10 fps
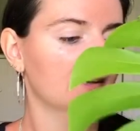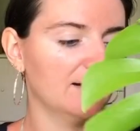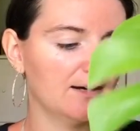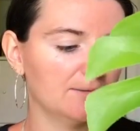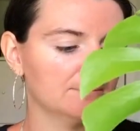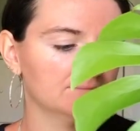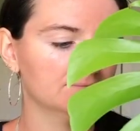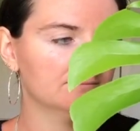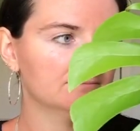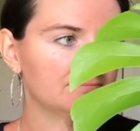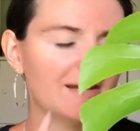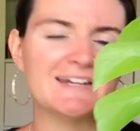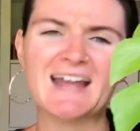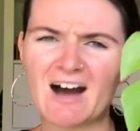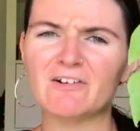
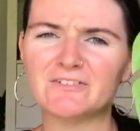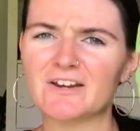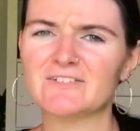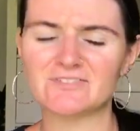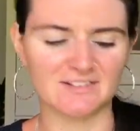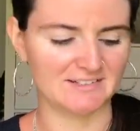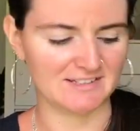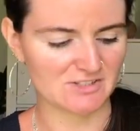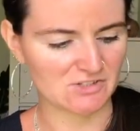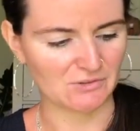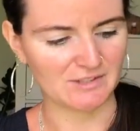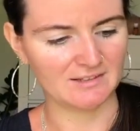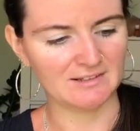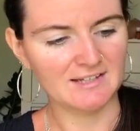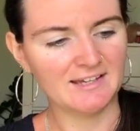And now it really needs
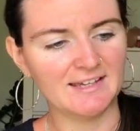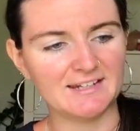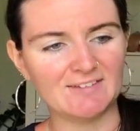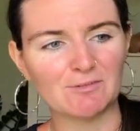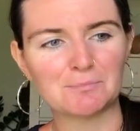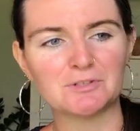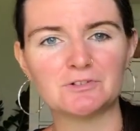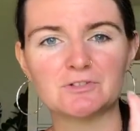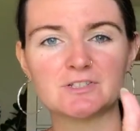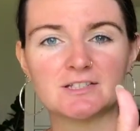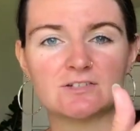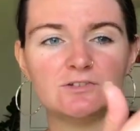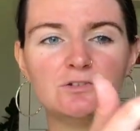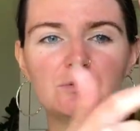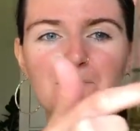soil. It even produced this
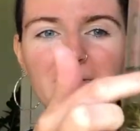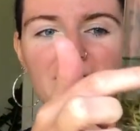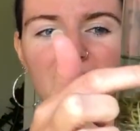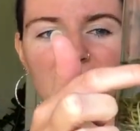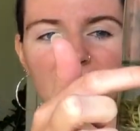new big